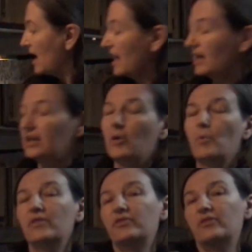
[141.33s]
And
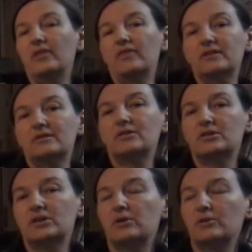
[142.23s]
with this
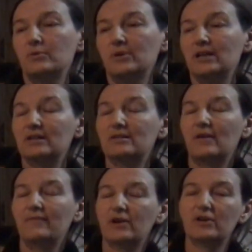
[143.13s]
dough, it is
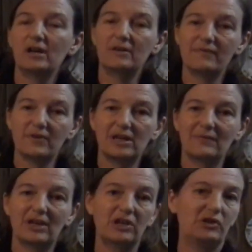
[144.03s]
very
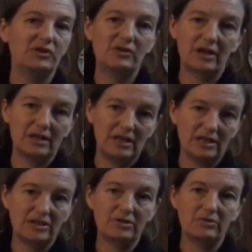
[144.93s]
unforgiving, and you do not
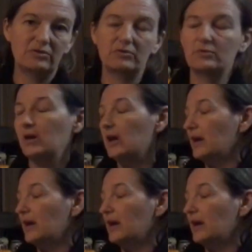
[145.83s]
need to